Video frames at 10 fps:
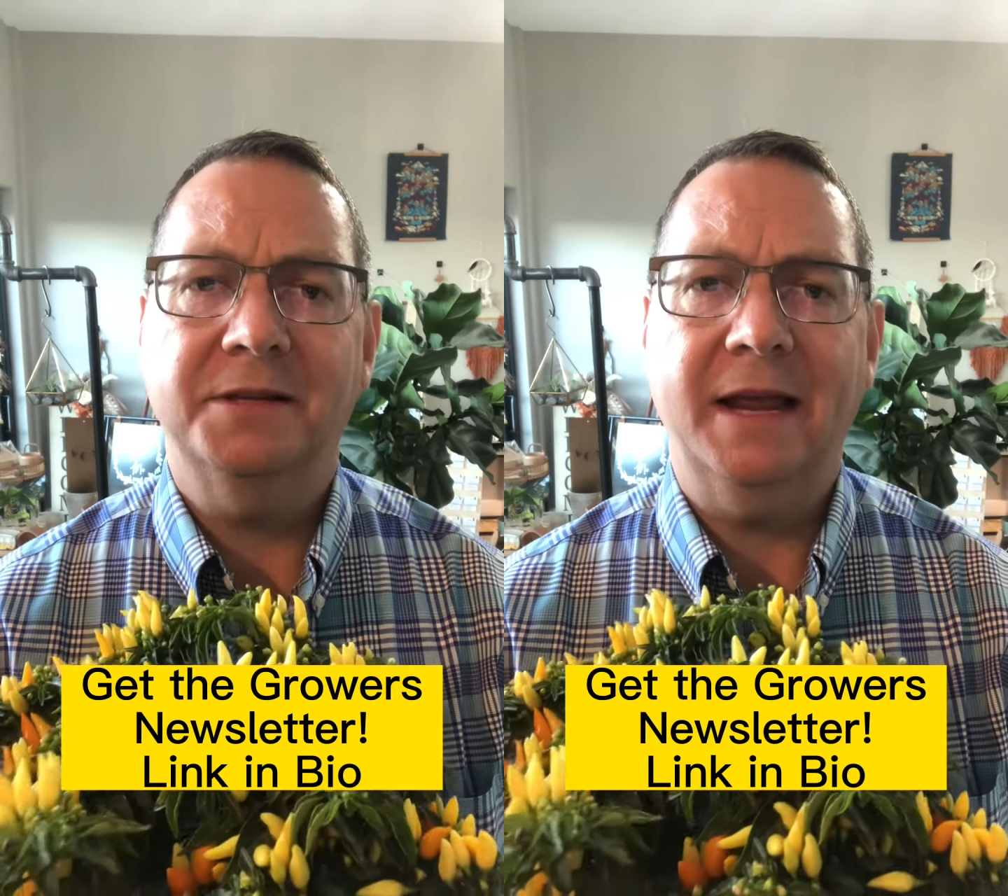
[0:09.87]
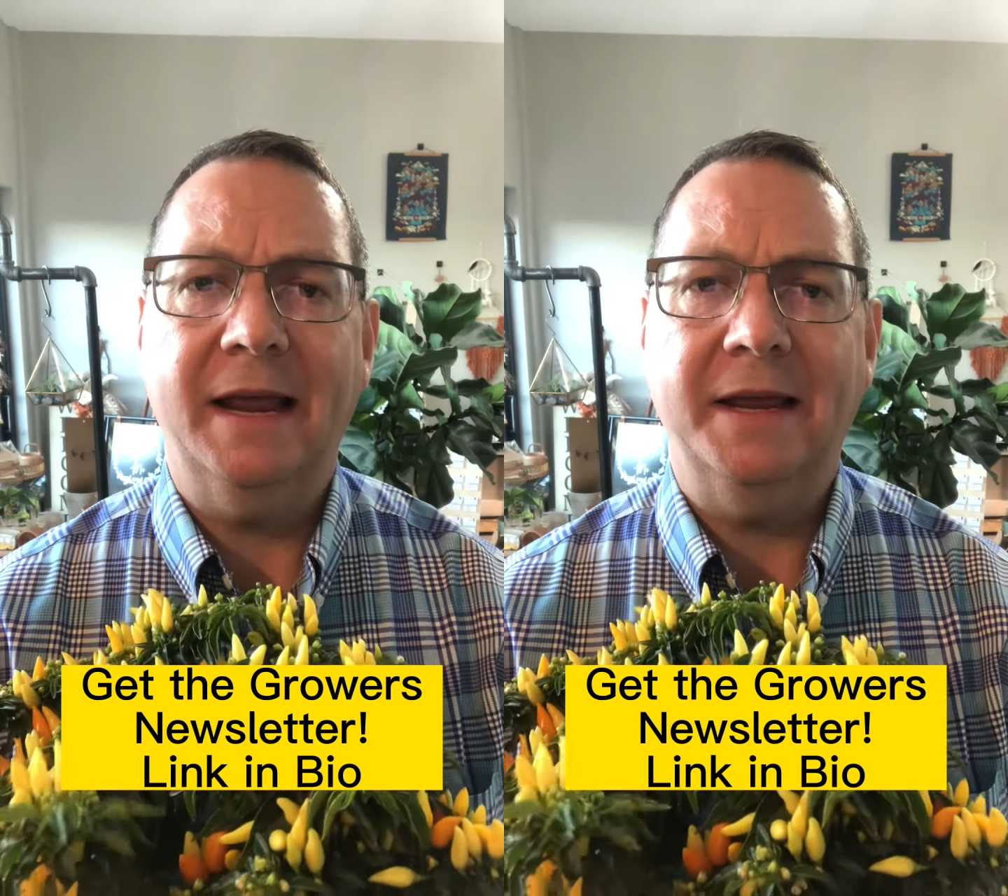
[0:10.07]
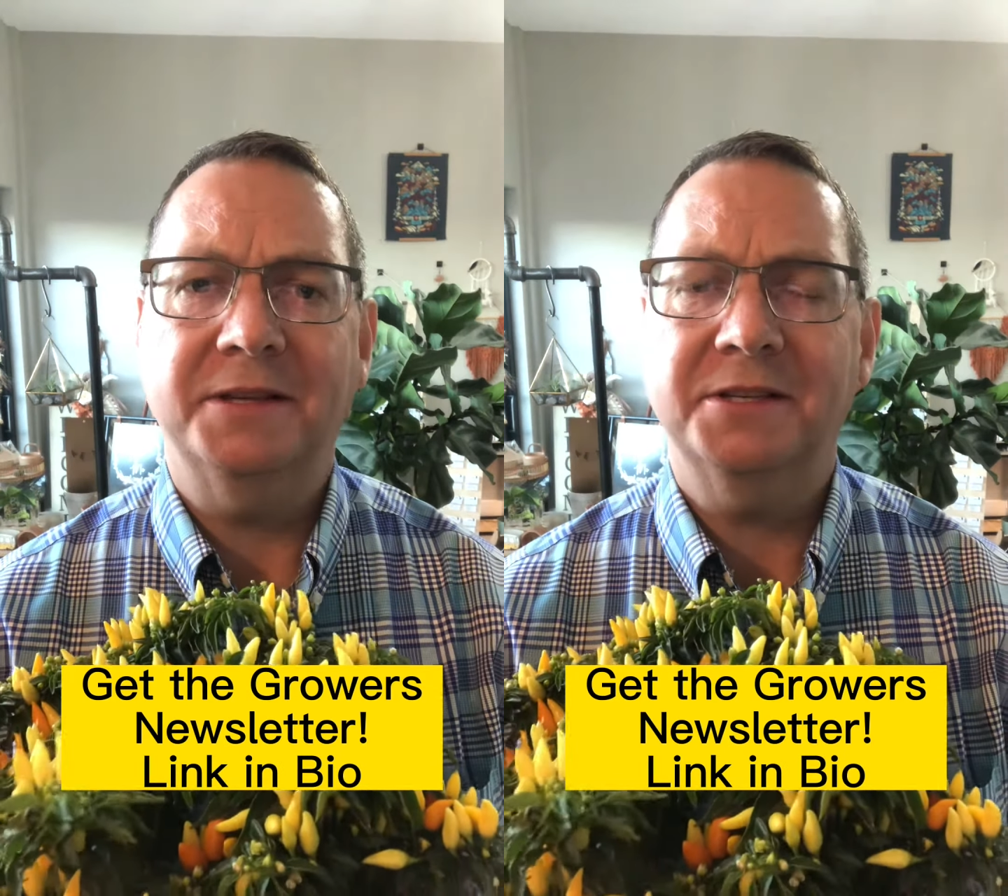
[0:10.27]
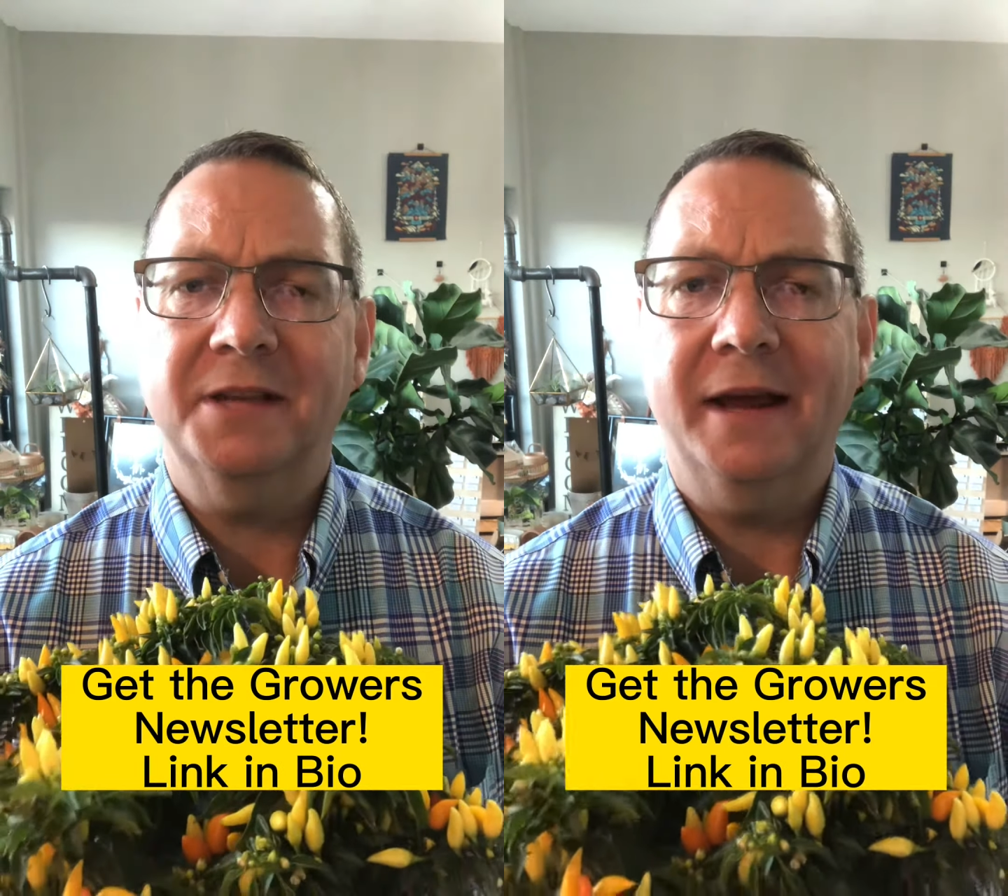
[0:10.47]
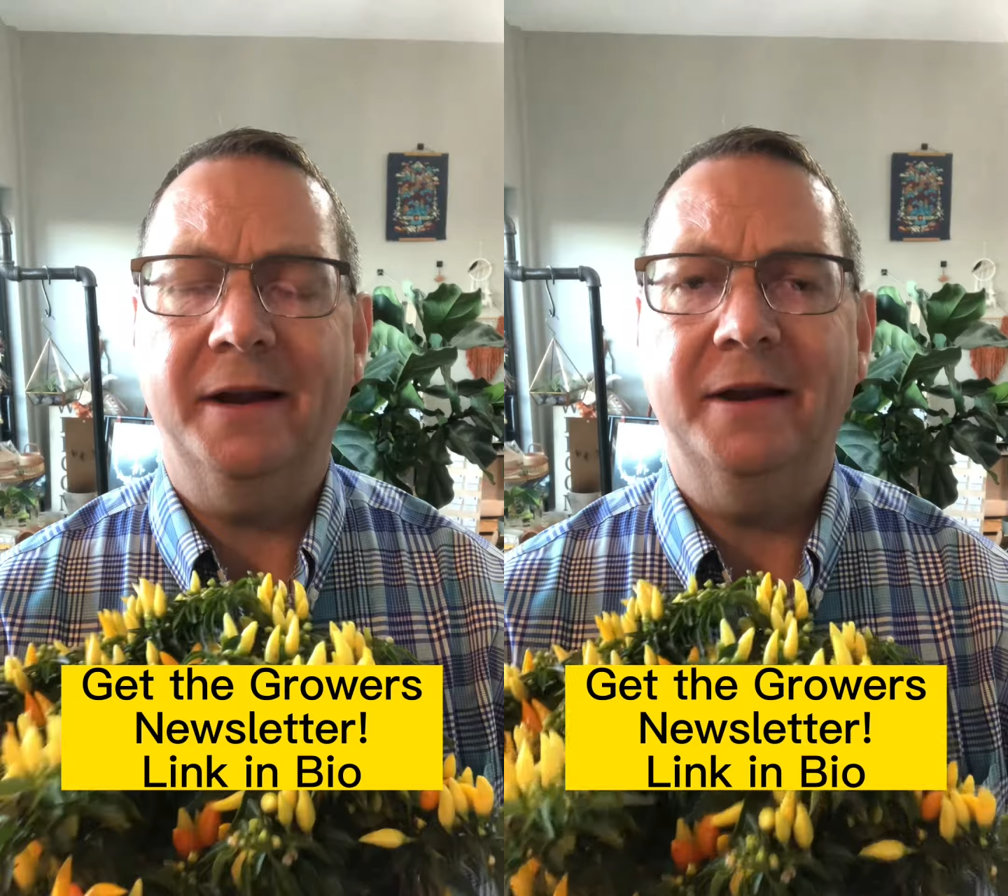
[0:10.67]
a
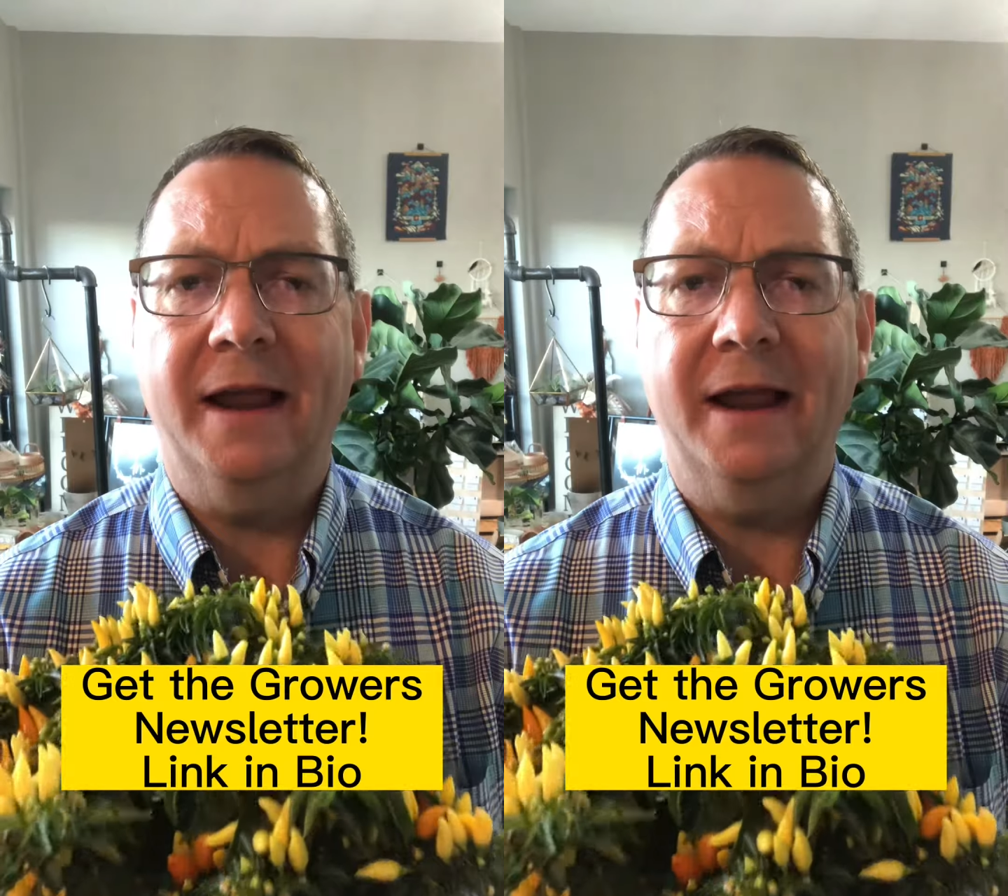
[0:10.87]
set it